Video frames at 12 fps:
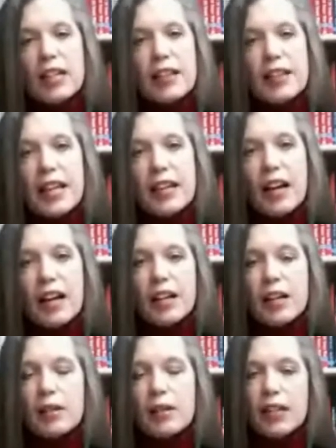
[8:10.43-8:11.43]
They got a
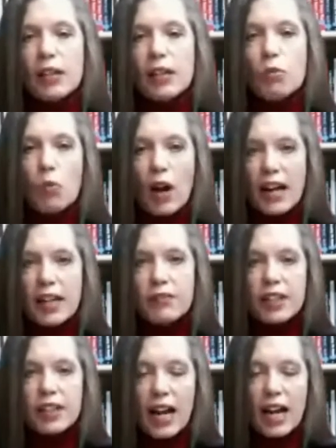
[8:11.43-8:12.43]
big whack of
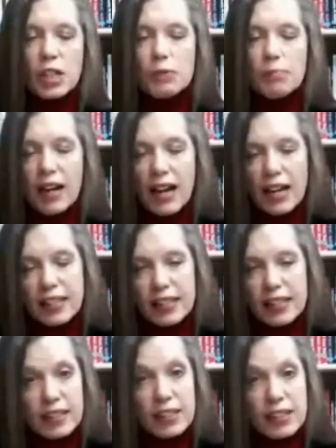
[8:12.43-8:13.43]
cash back
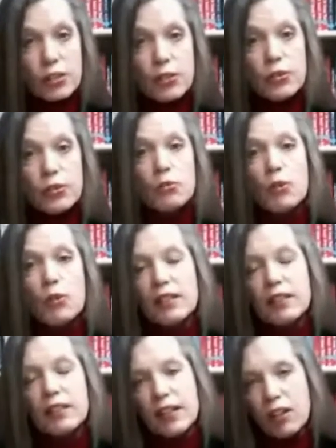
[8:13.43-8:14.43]
into what
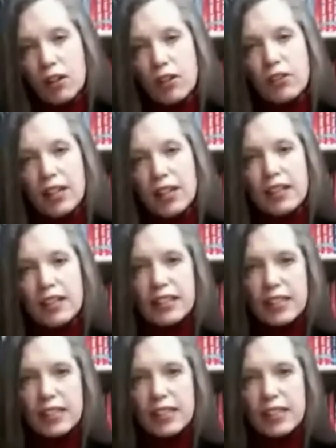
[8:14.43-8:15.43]
they called then the
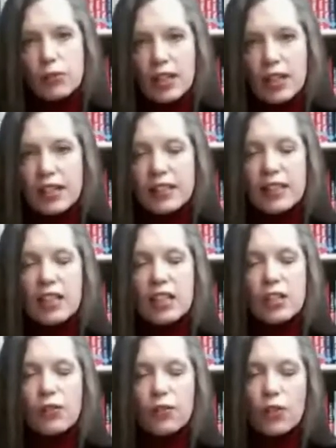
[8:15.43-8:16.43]
E-rate
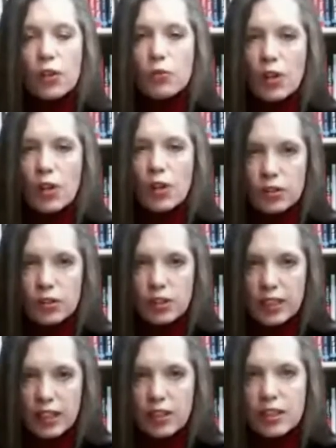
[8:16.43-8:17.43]
deferred revenue
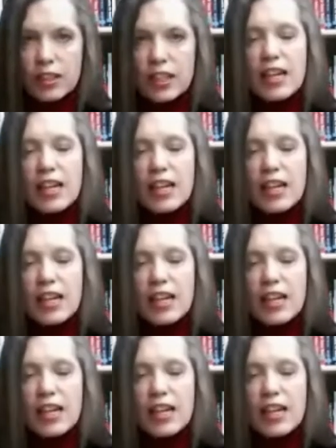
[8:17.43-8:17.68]
account.